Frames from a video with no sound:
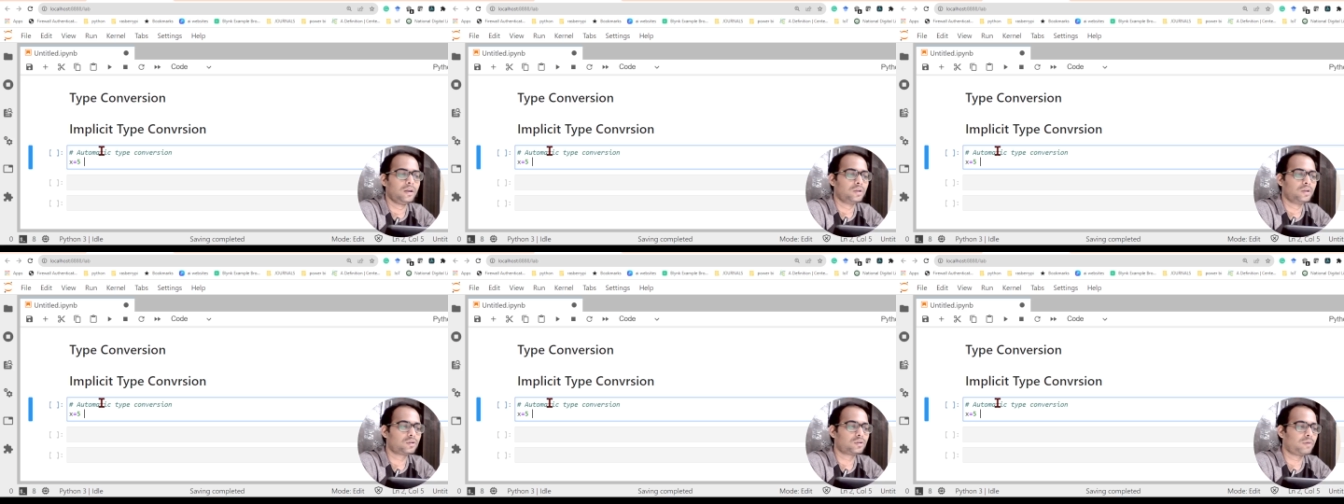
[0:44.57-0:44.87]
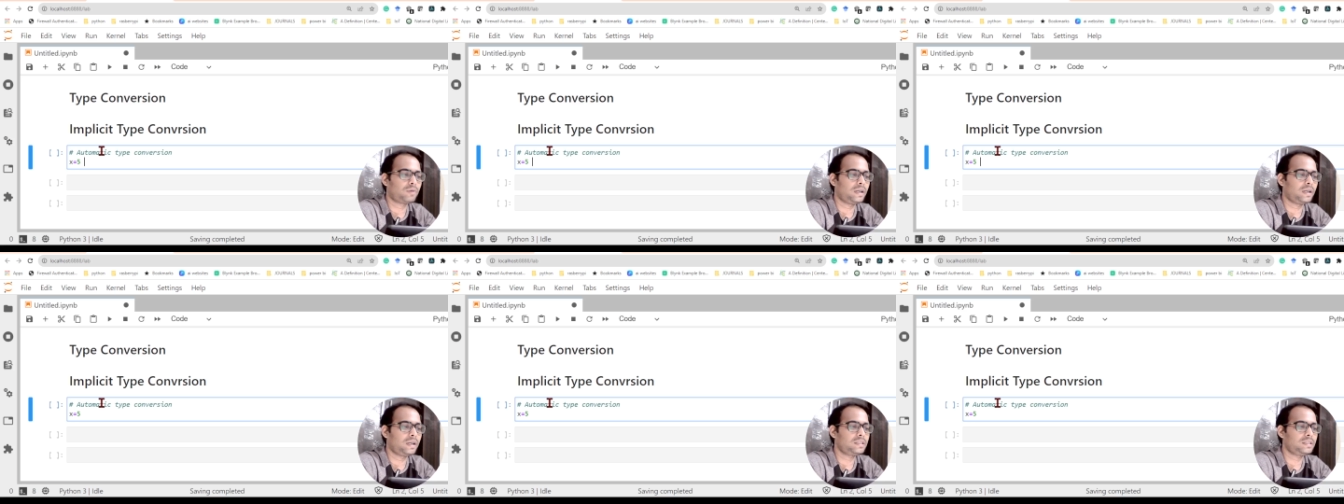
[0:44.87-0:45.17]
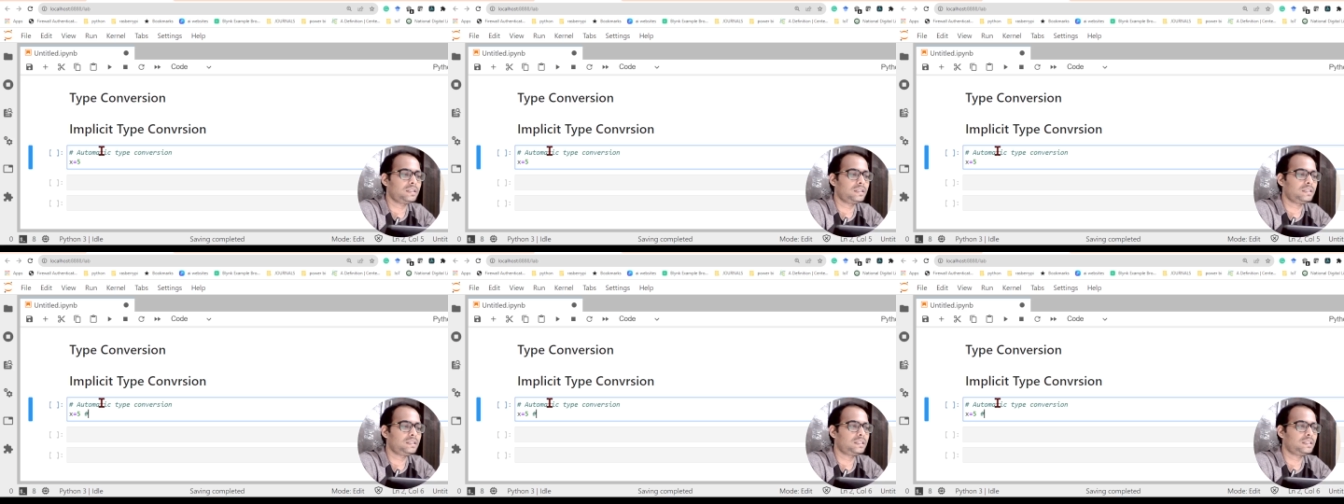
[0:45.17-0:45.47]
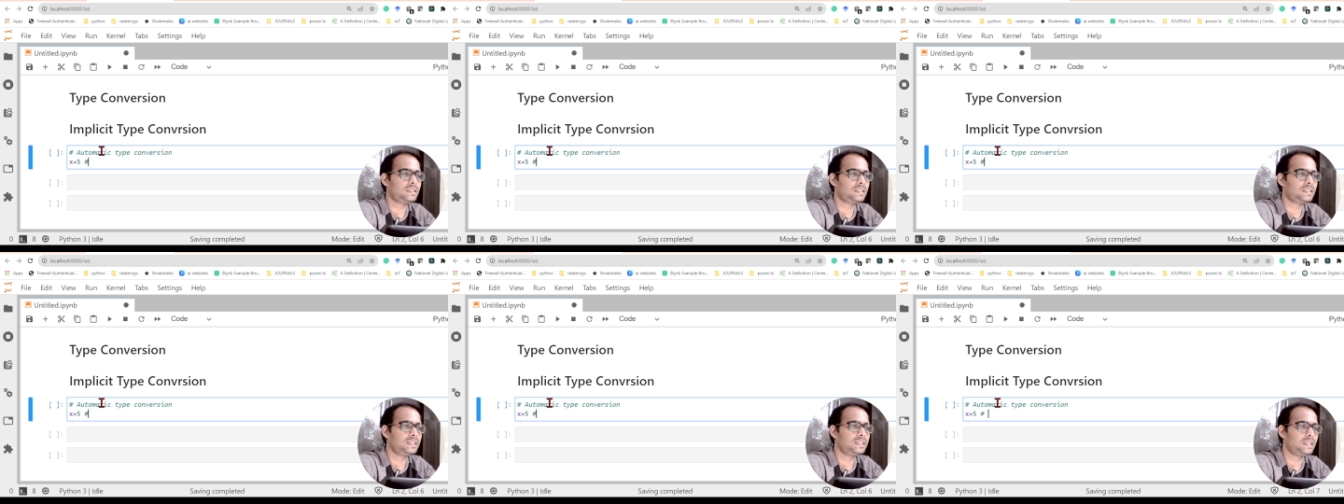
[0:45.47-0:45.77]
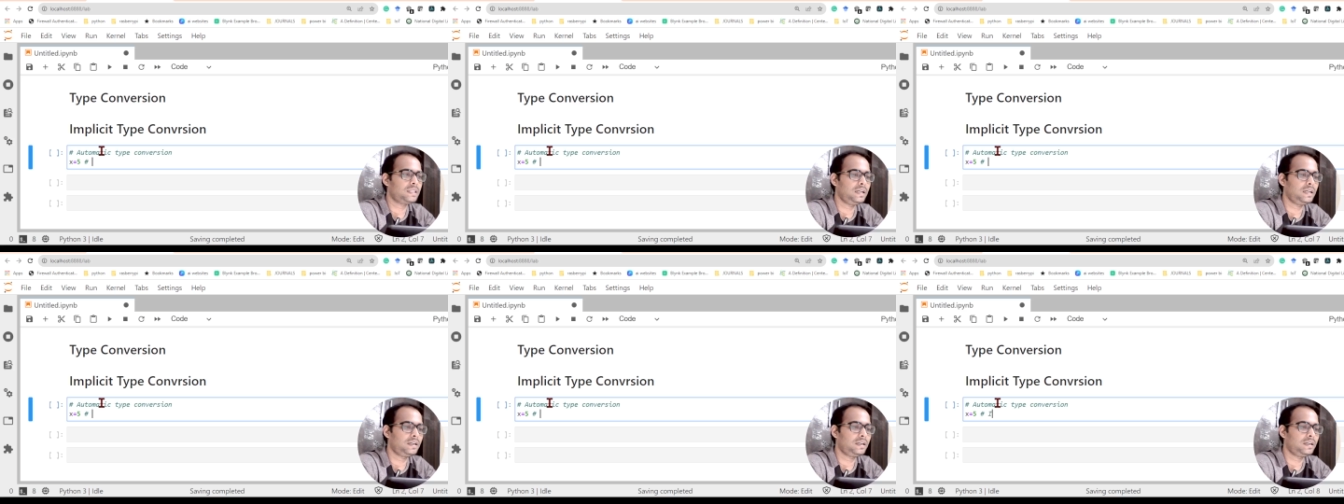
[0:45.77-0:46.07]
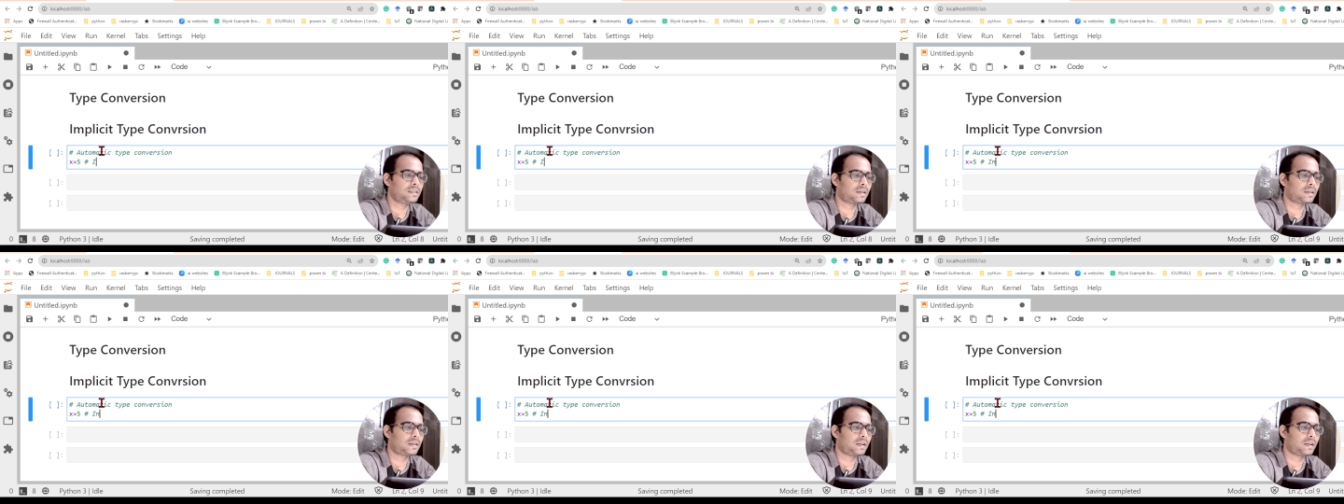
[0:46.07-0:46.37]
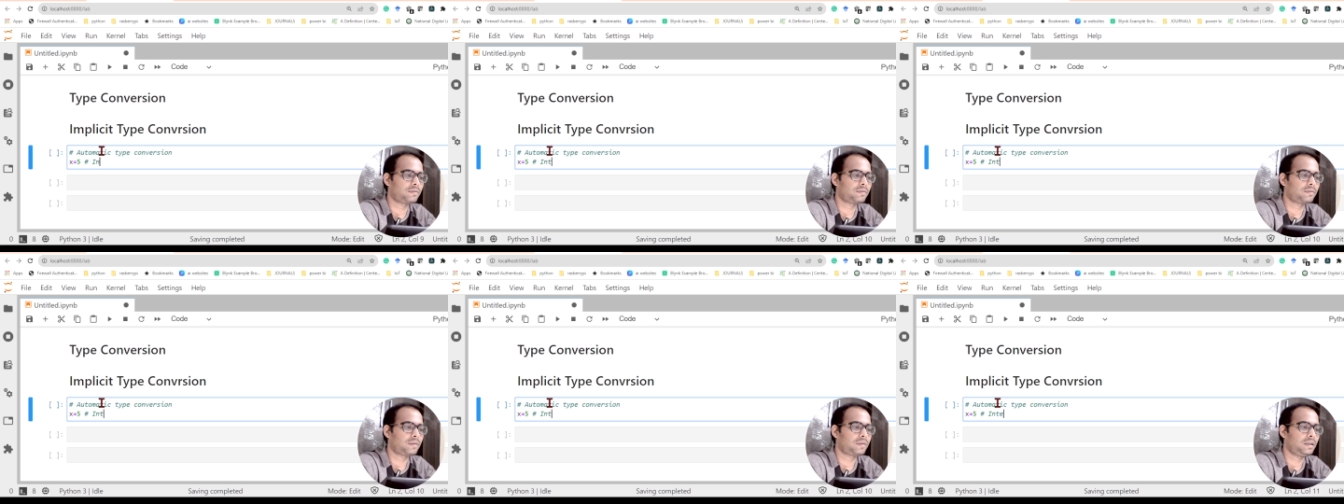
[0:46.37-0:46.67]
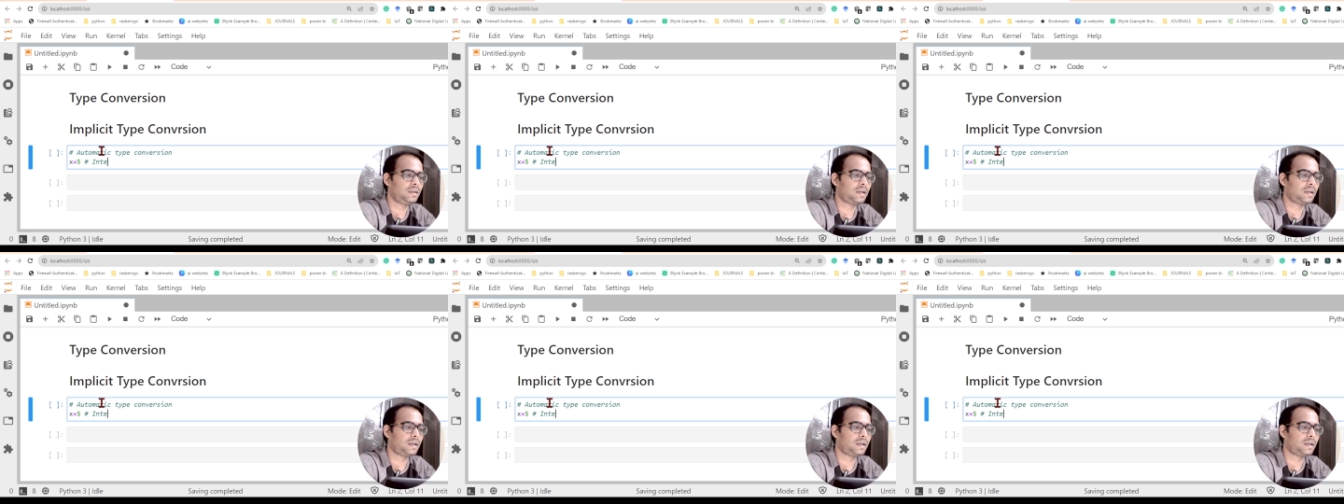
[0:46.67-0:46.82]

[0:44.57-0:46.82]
So what is this? This is a integer type. Fine.